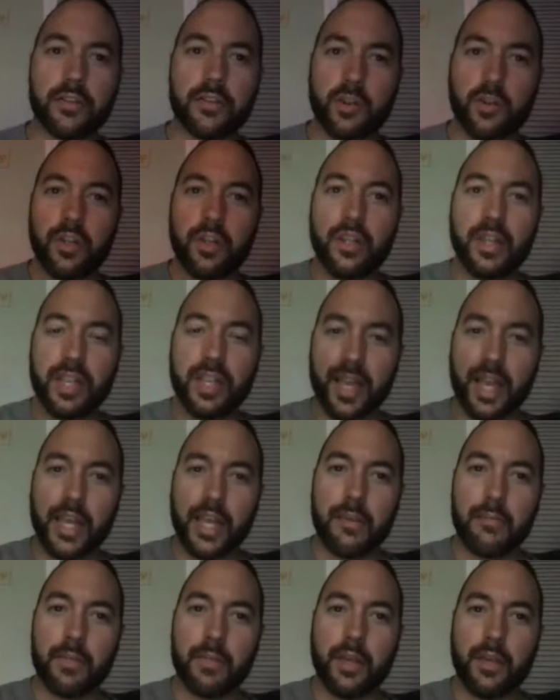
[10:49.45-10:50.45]
during the
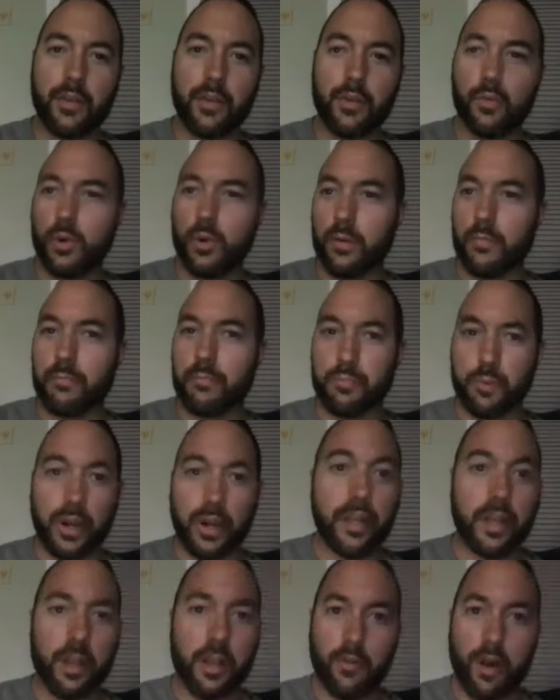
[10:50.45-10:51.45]
game that you were
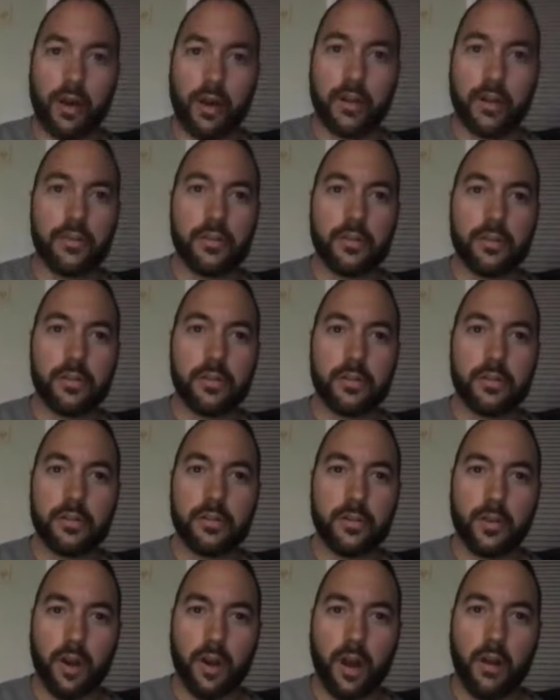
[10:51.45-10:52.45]
breaking records
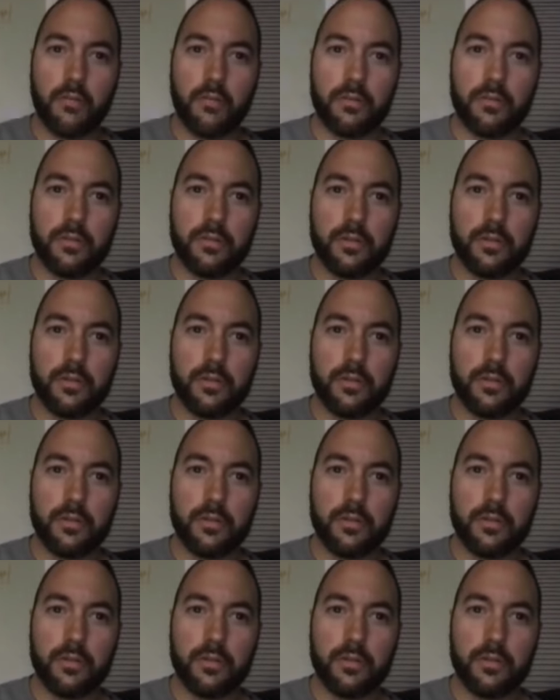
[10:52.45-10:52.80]
or no?